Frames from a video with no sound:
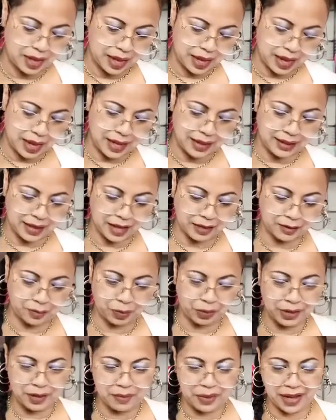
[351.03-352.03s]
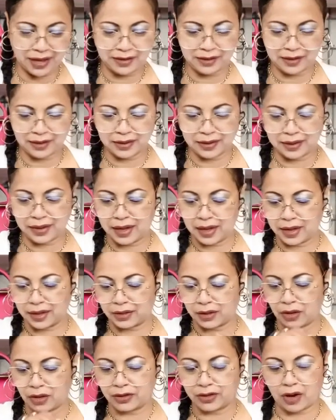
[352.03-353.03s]
And that's pretty basically
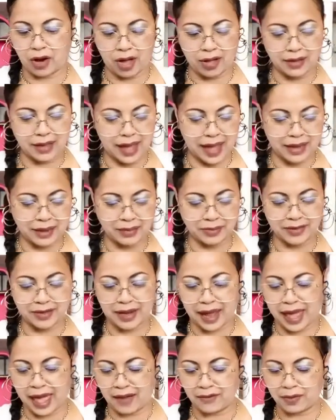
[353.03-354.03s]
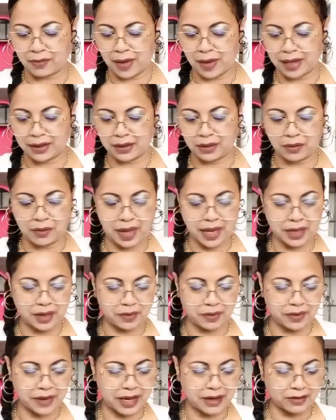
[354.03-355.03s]
it. Those are all the items that I have in my little
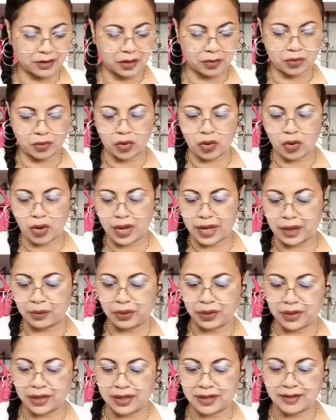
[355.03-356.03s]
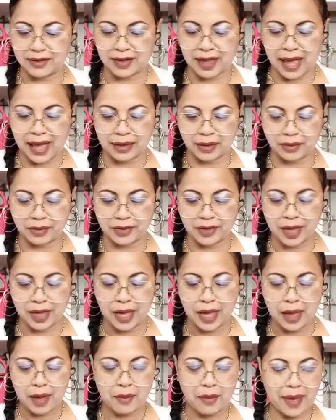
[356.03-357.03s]
makeup case. So I'm gonna go ahead and put these items
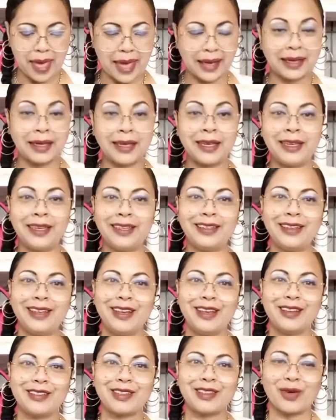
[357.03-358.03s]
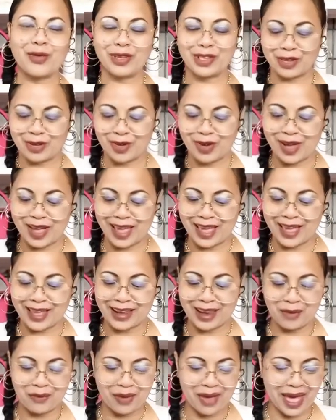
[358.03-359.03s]
back in so we can go
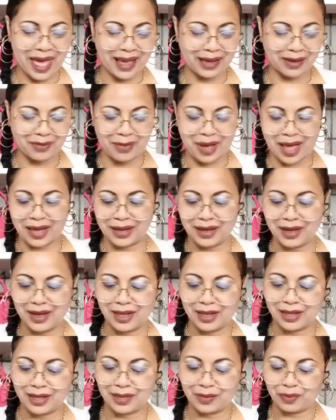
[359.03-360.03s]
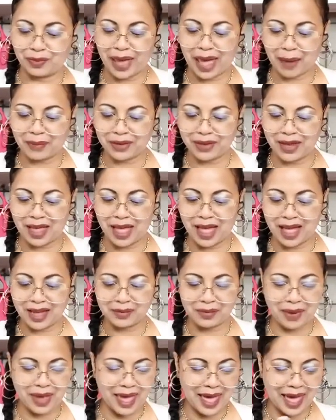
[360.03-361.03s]
ahead and pack my
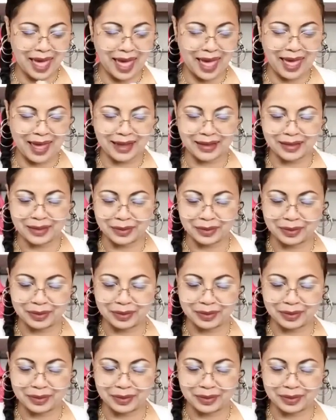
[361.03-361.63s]
Papillon bag.